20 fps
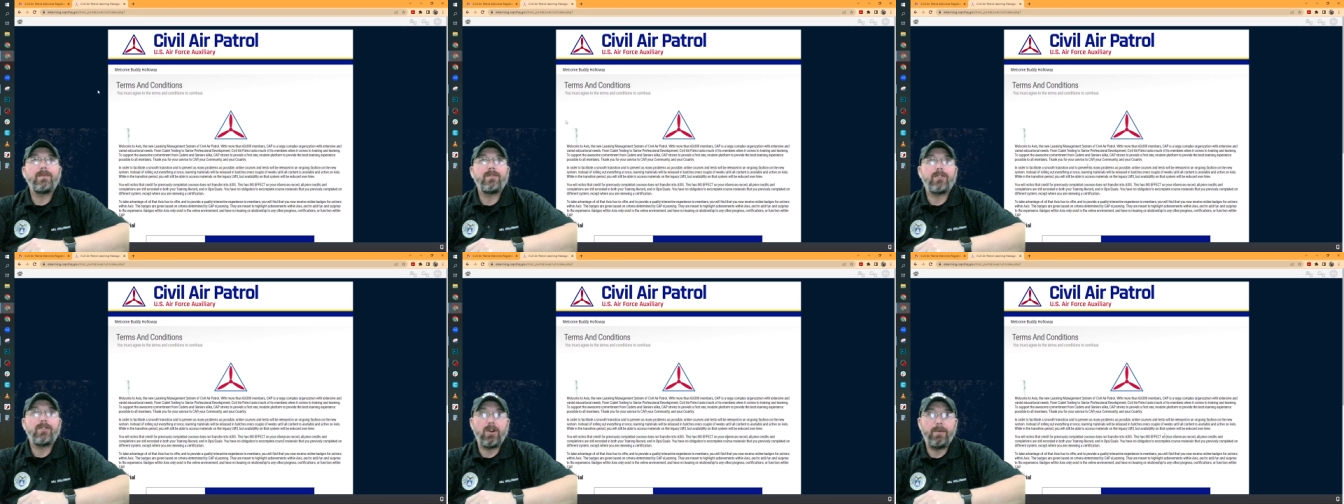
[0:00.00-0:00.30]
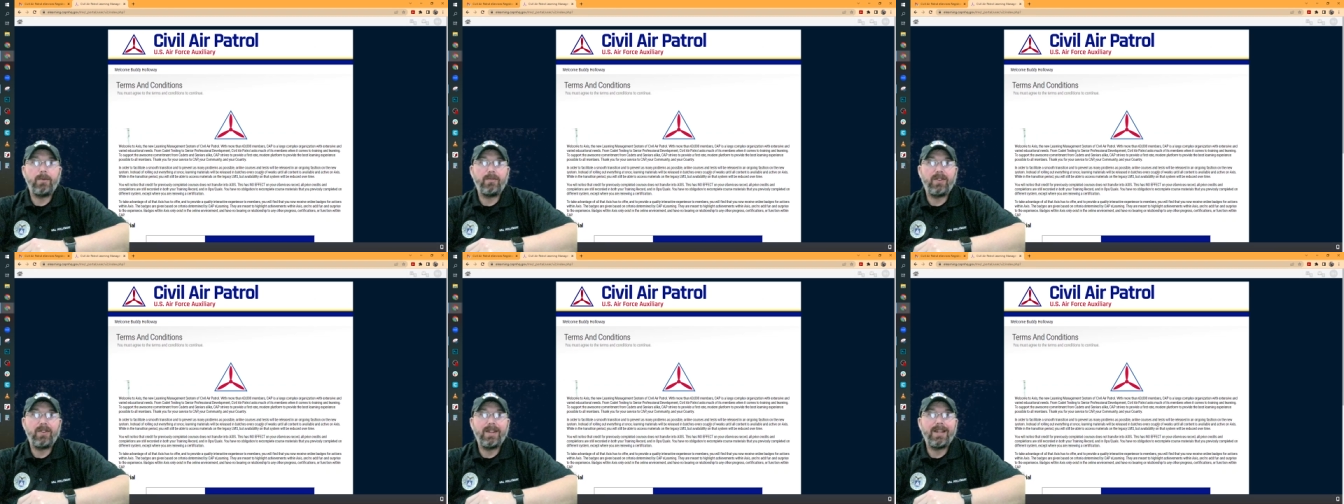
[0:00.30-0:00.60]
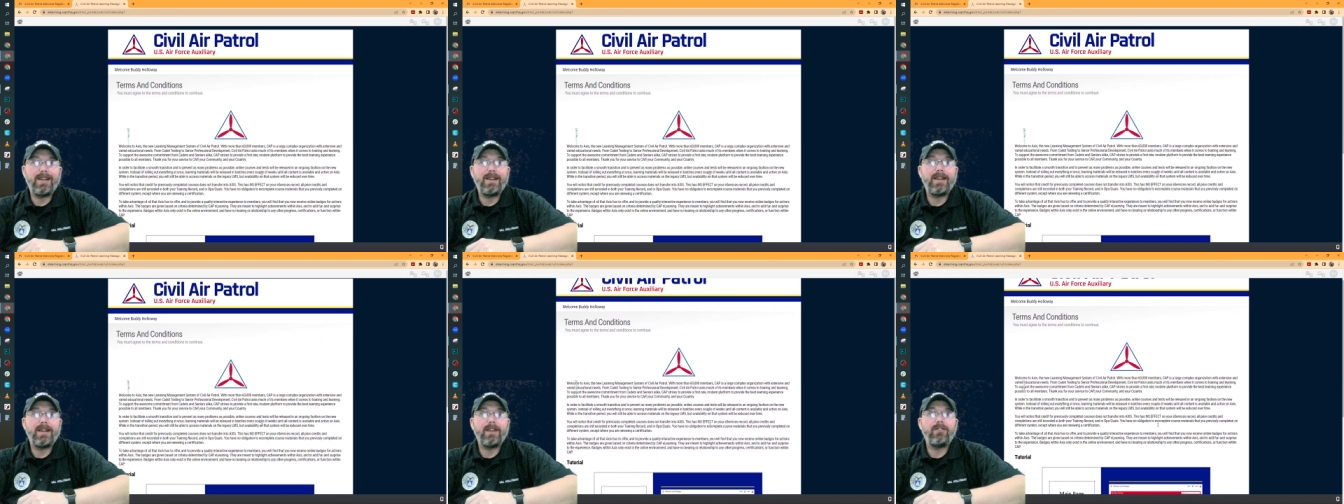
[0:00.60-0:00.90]
terms and
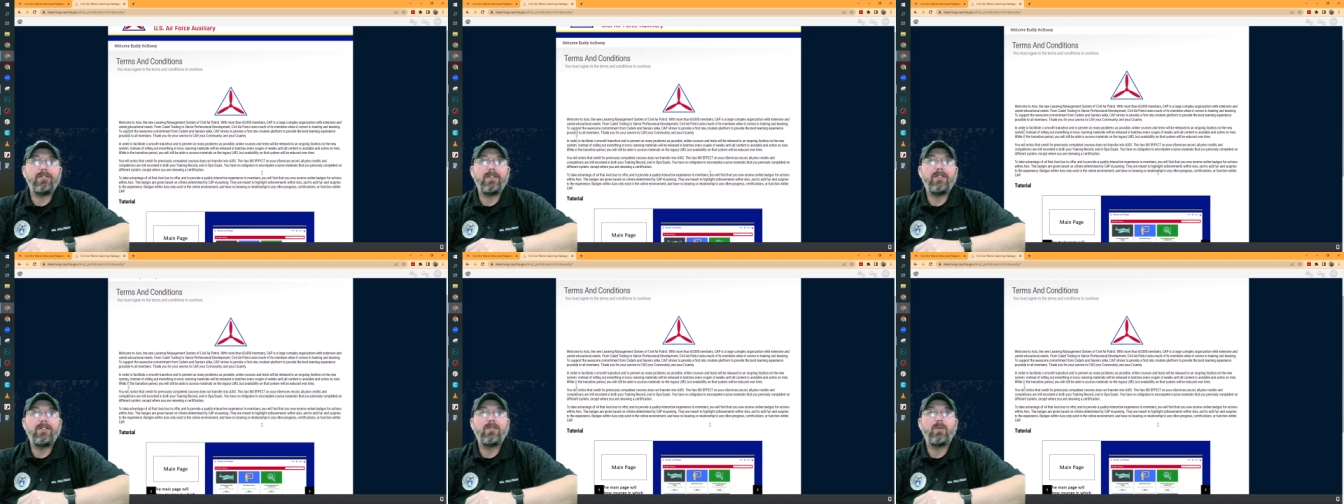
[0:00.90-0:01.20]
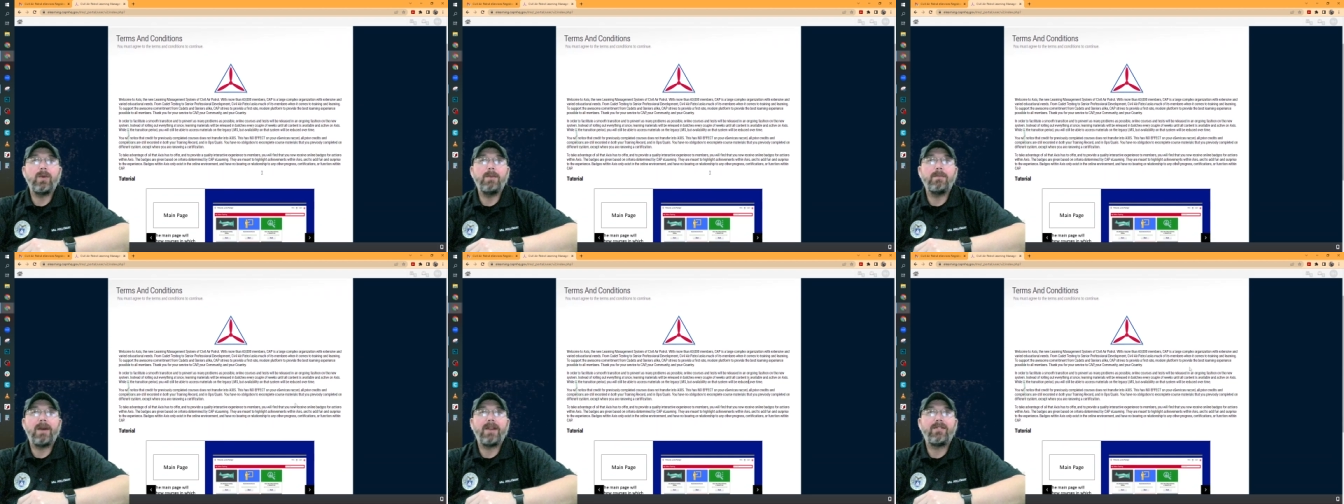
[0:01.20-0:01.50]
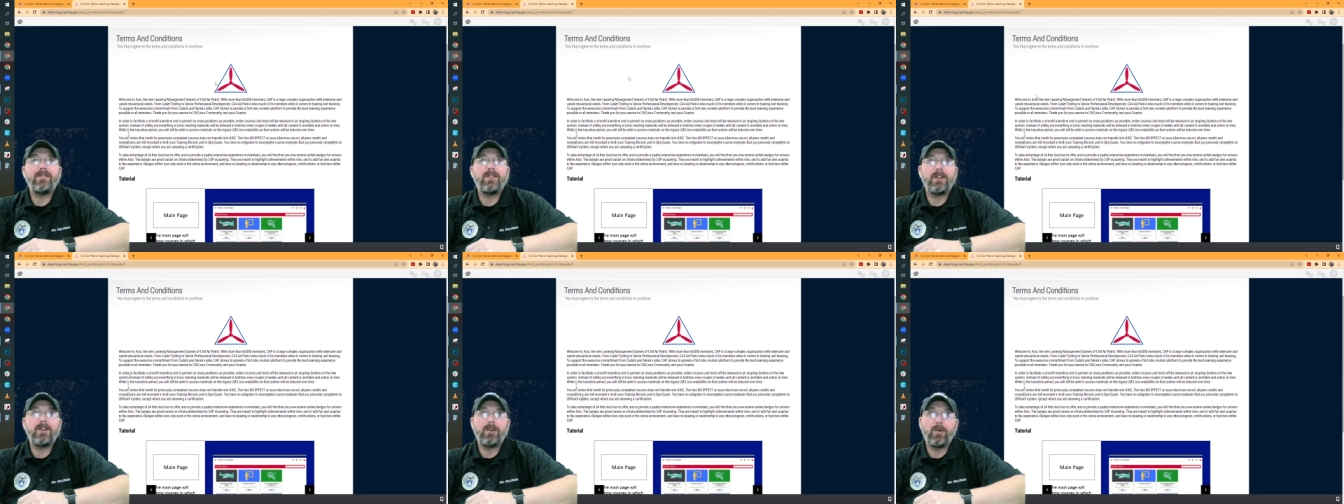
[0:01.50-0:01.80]
conditions, we
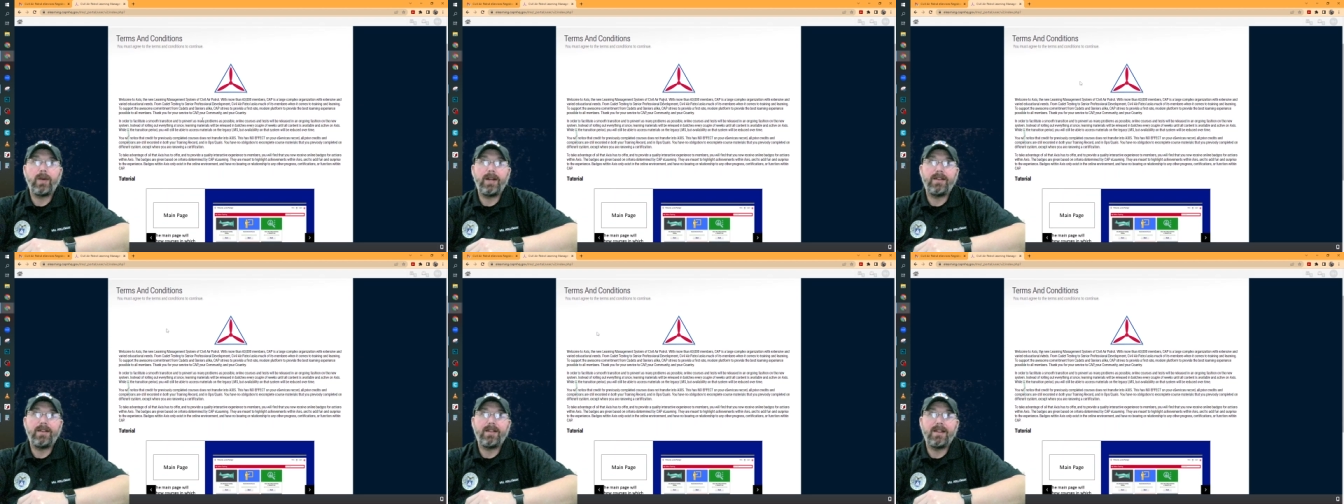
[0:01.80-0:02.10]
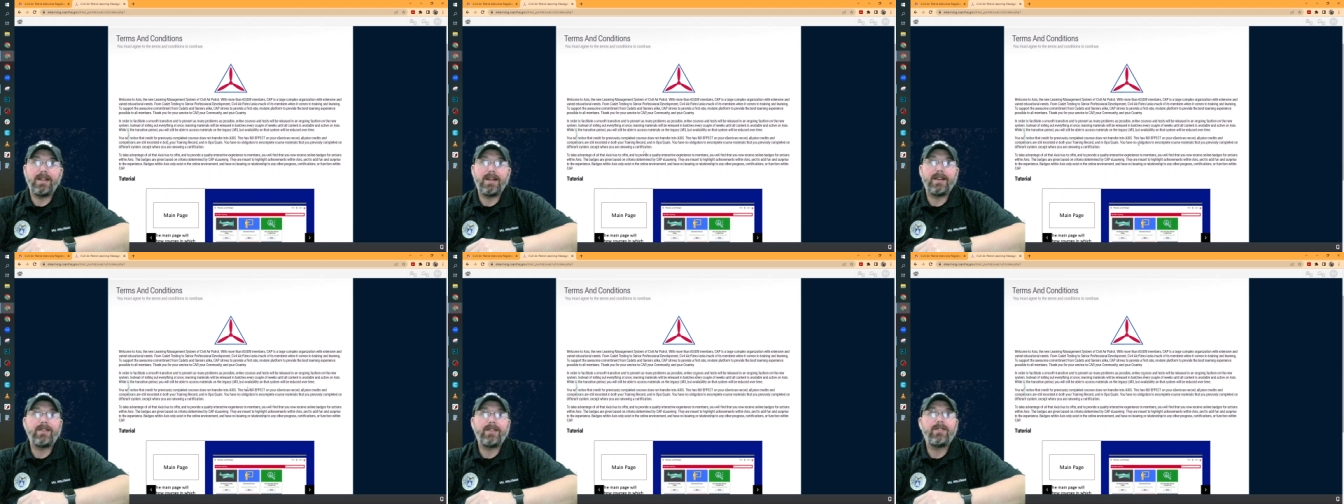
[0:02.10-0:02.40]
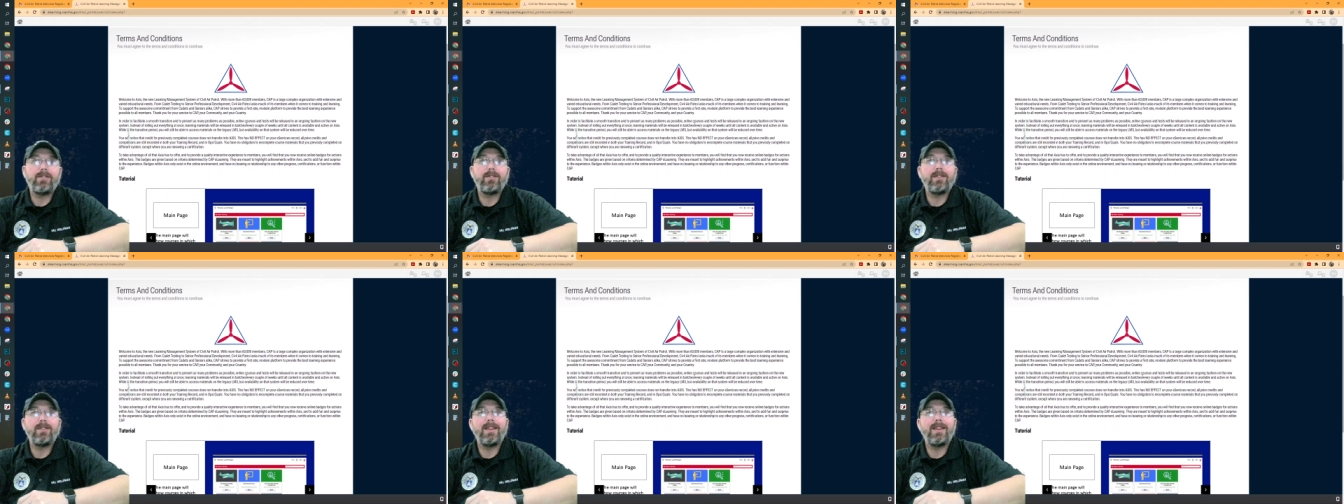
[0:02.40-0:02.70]
must agree to
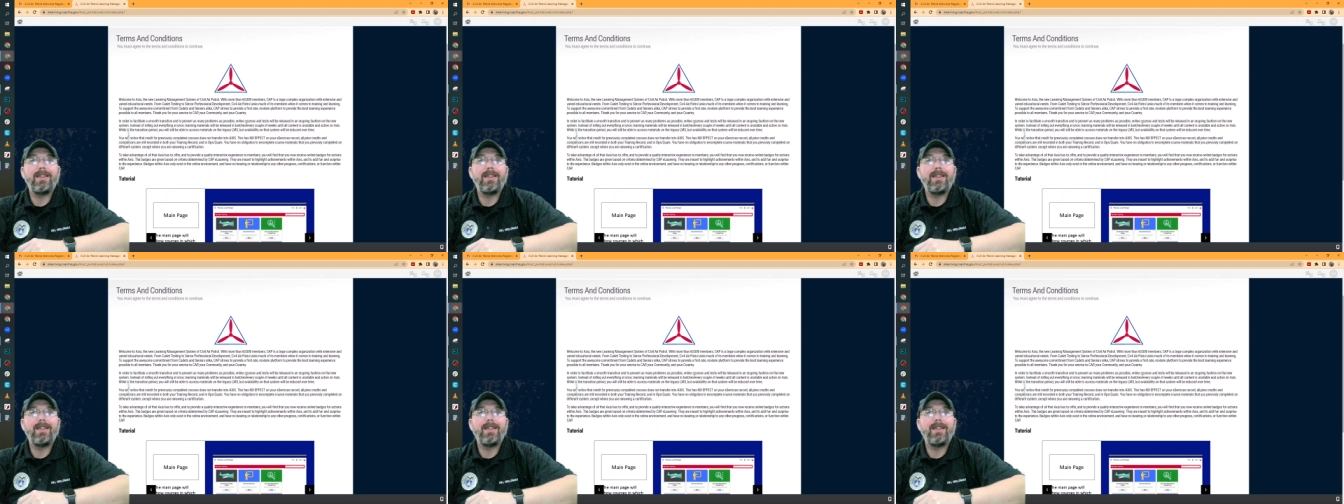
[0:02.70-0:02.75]
this.